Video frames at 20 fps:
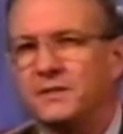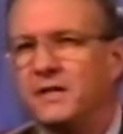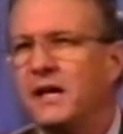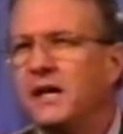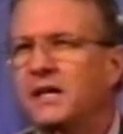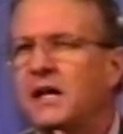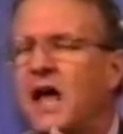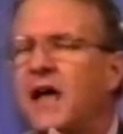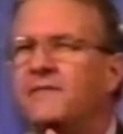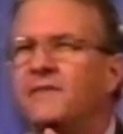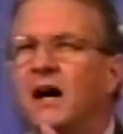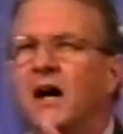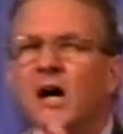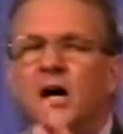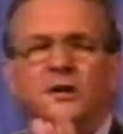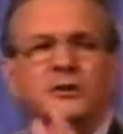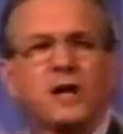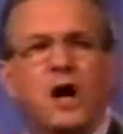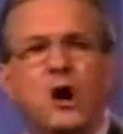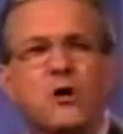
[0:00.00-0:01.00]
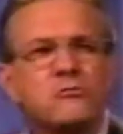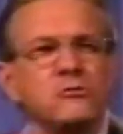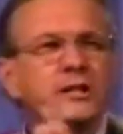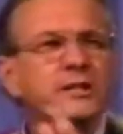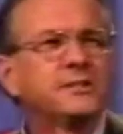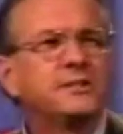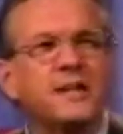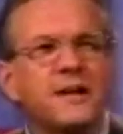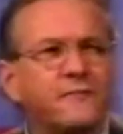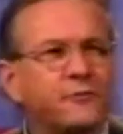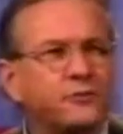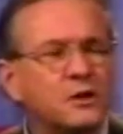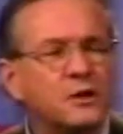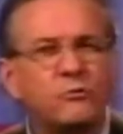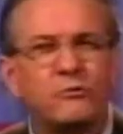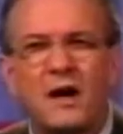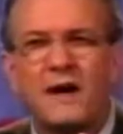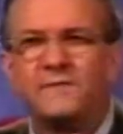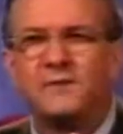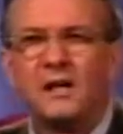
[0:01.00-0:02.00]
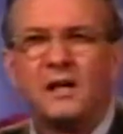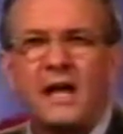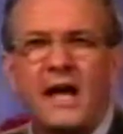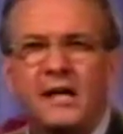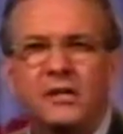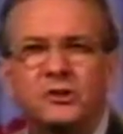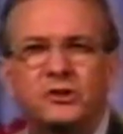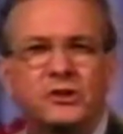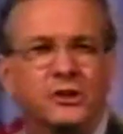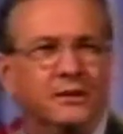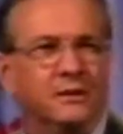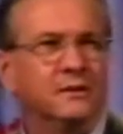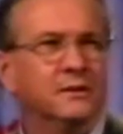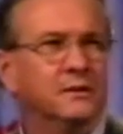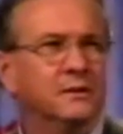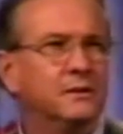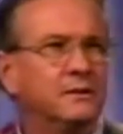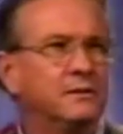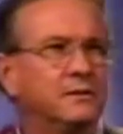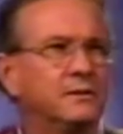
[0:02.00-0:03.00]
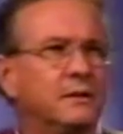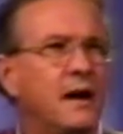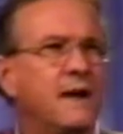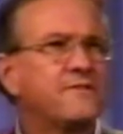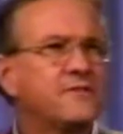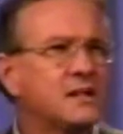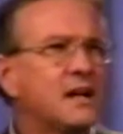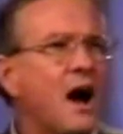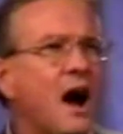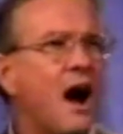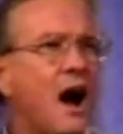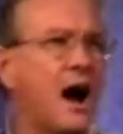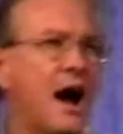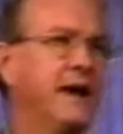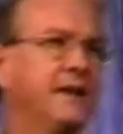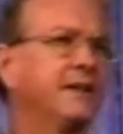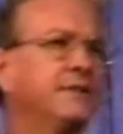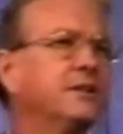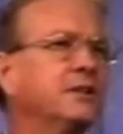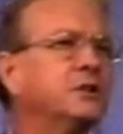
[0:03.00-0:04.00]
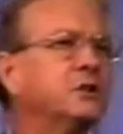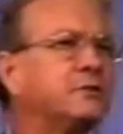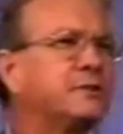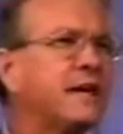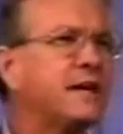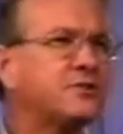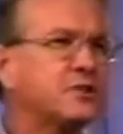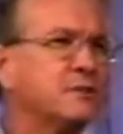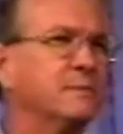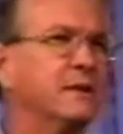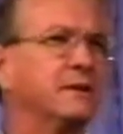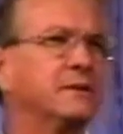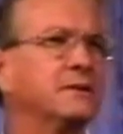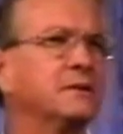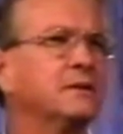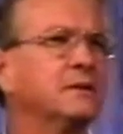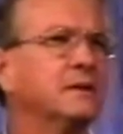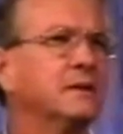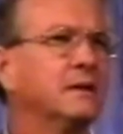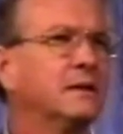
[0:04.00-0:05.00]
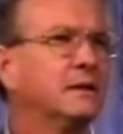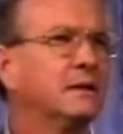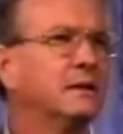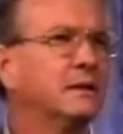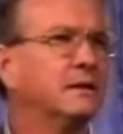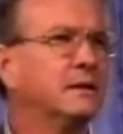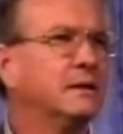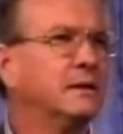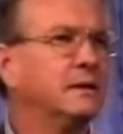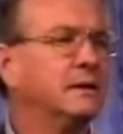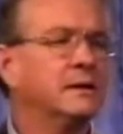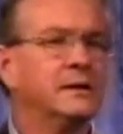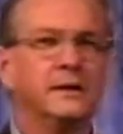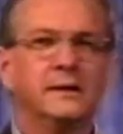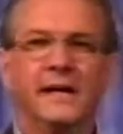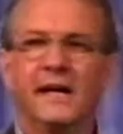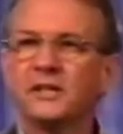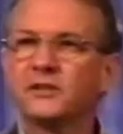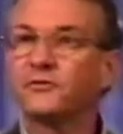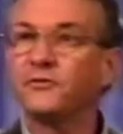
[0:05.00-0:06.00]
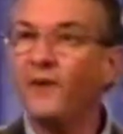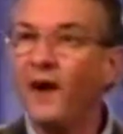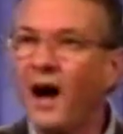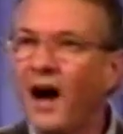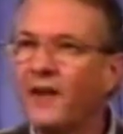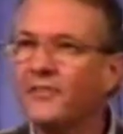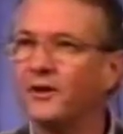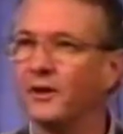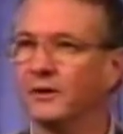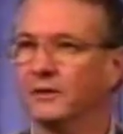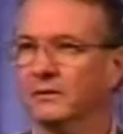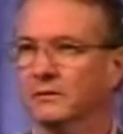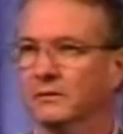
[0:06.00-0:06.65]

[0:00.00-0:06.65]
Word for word: He gave a totally different revelation of God in the New Testament. He's Father.